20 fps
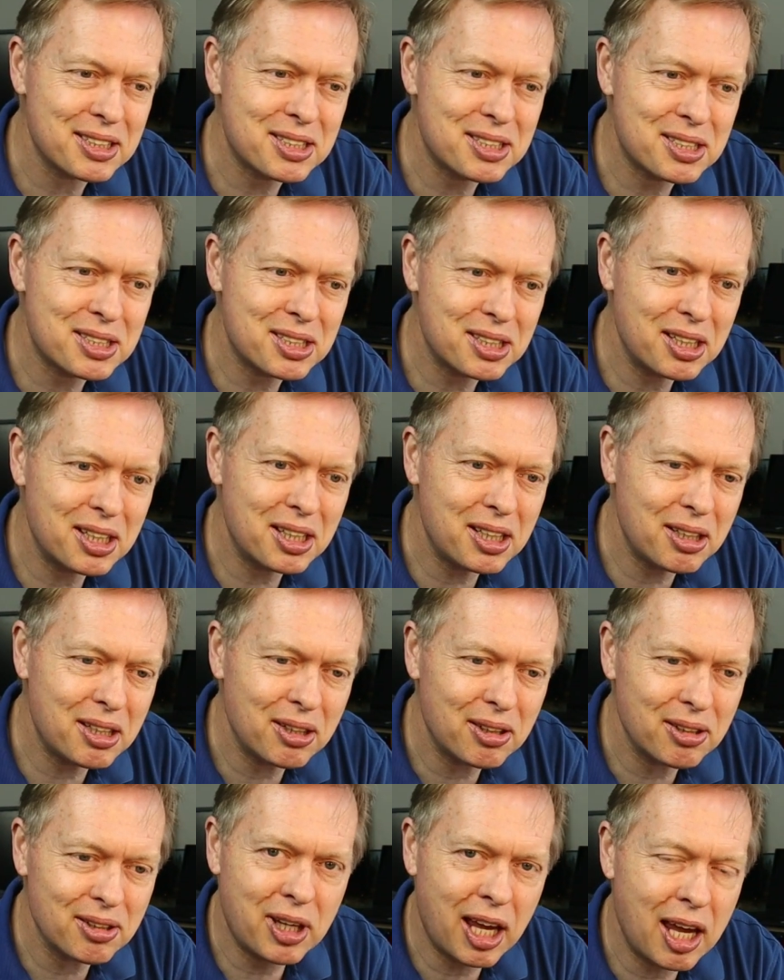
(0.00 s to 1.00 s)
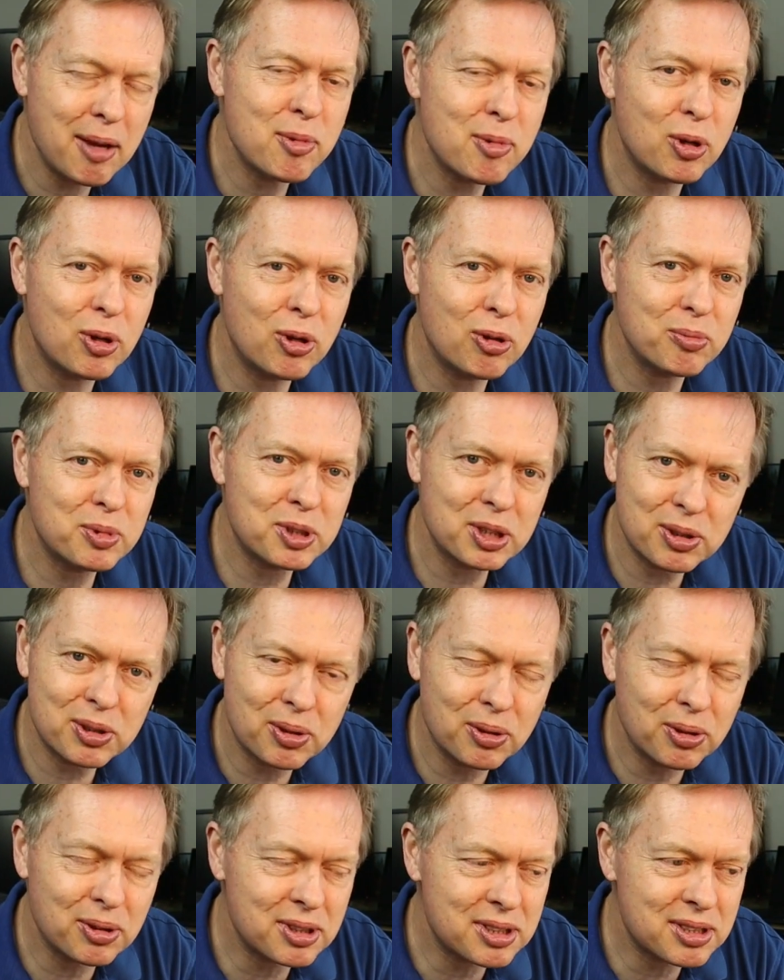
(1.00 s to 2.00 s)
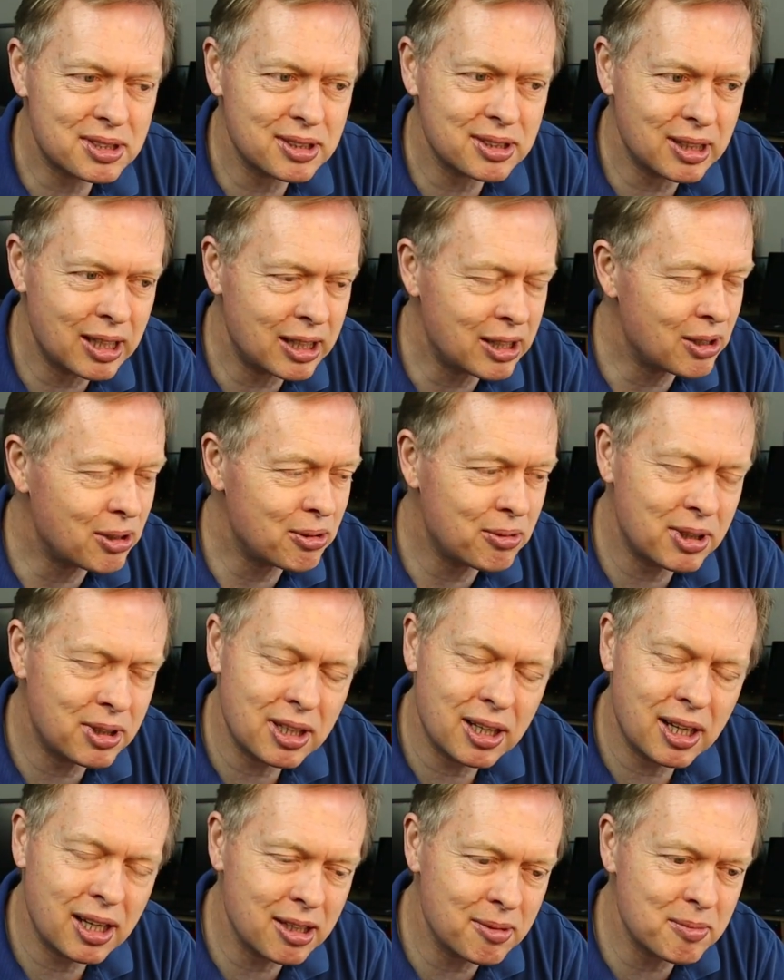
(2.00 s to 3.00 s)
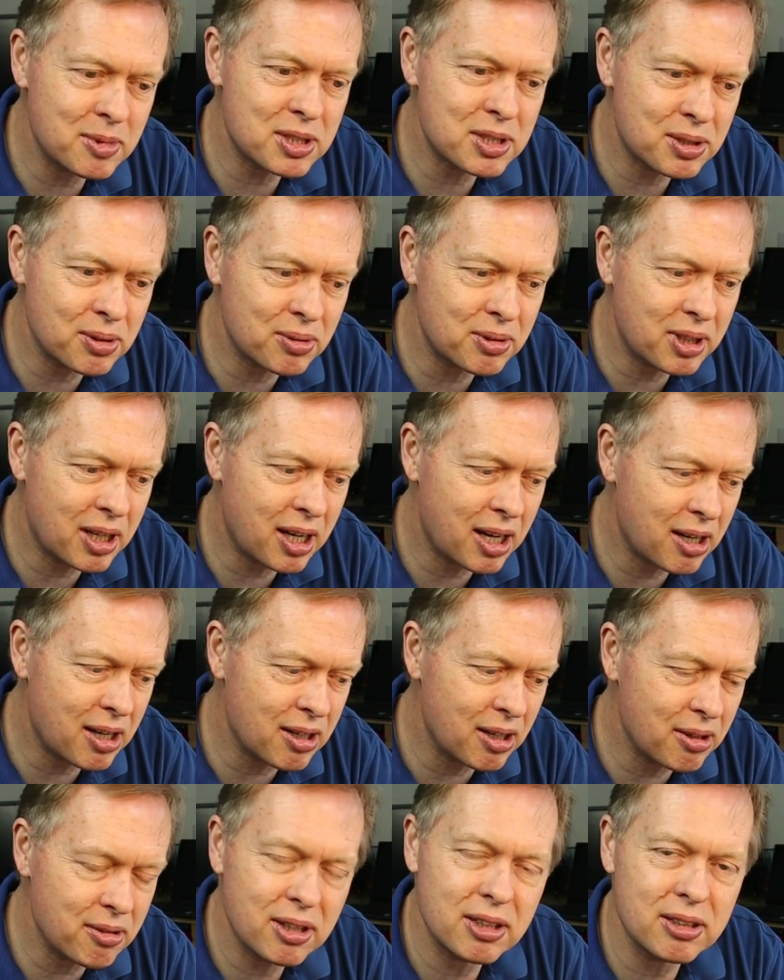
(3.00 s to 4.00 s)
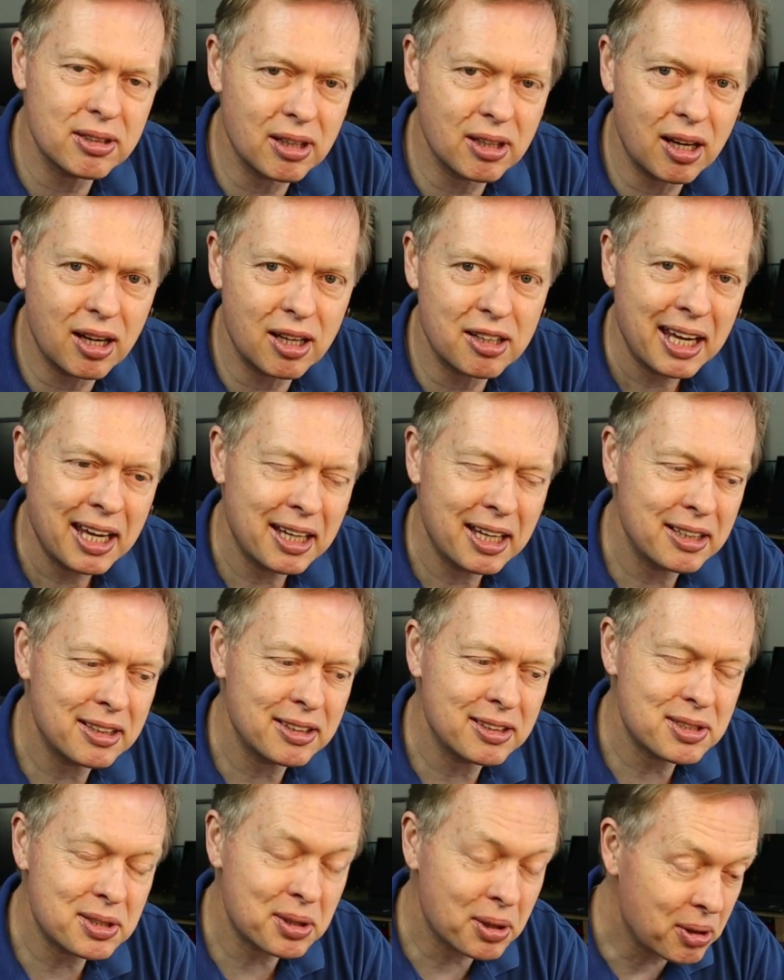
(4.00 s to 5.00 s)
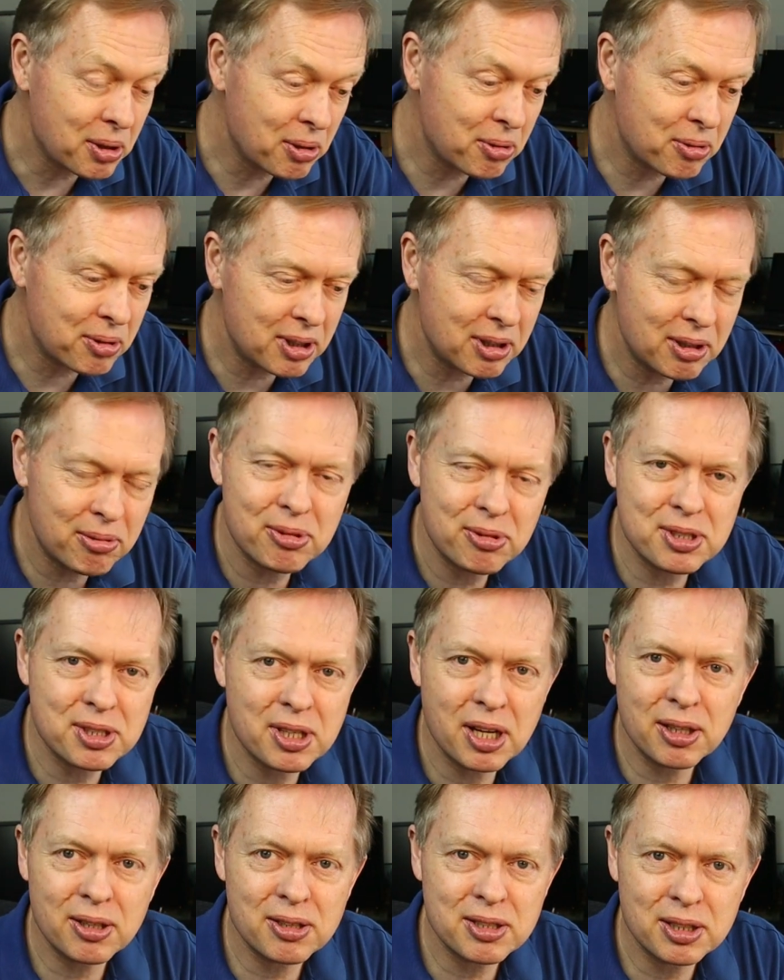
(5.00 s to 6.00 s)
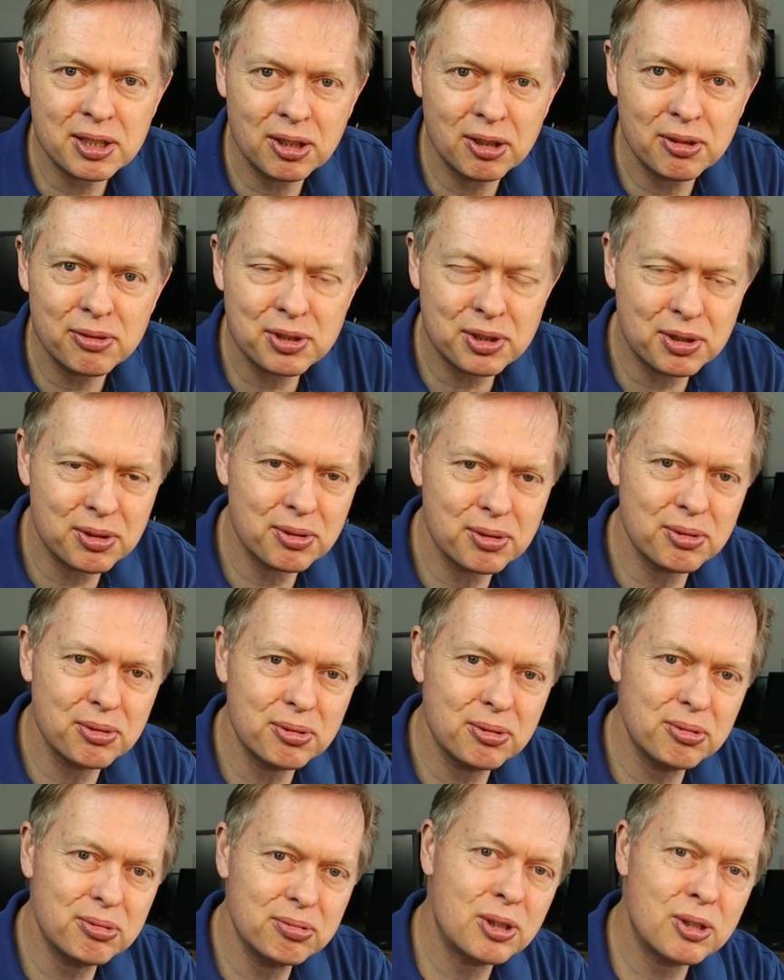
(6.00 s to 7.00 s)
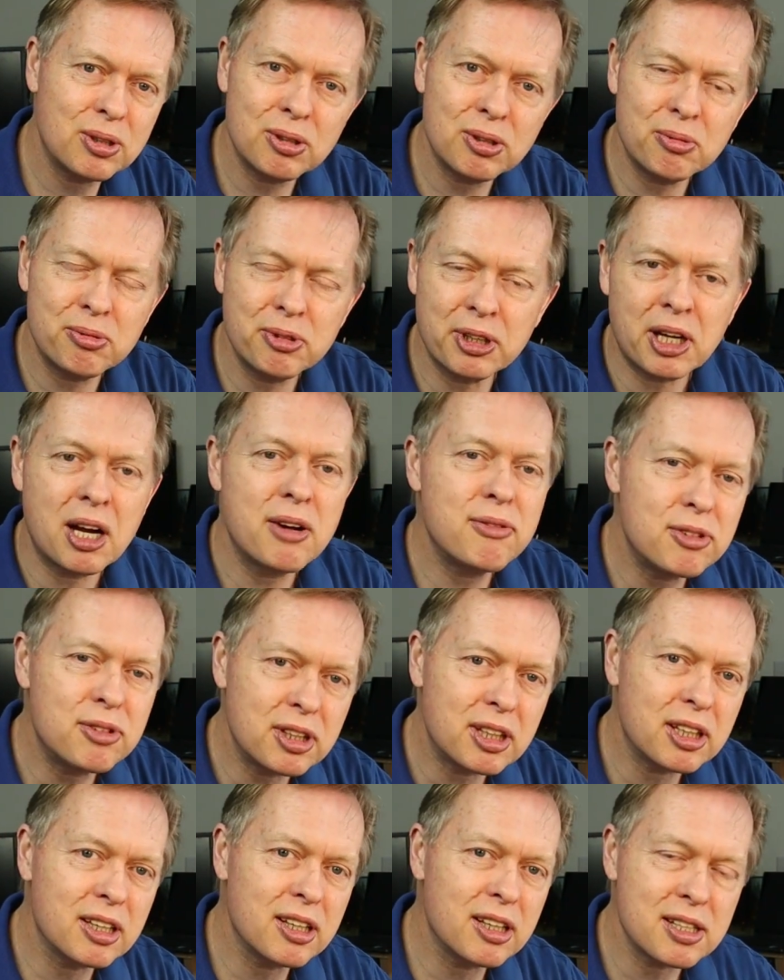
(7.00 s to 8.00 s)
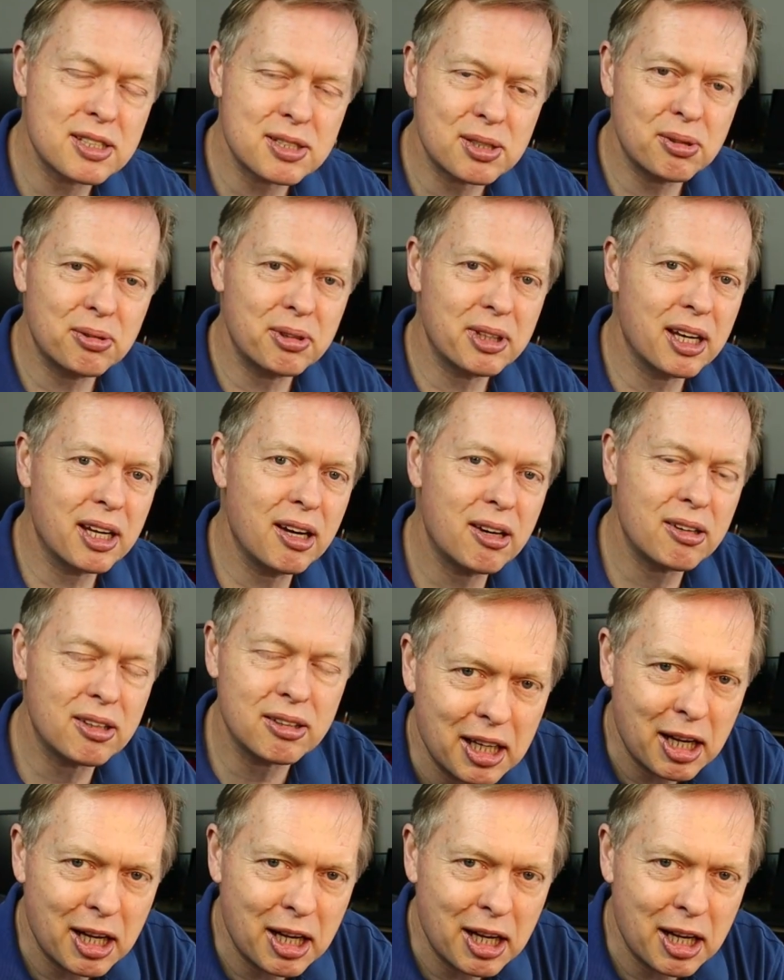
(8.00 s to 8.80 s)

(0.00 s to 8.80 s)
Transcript: she came home, she told us, you know what, I am just so tired, I'd rather not. And so we resigned ourselves to her recovering and us going out.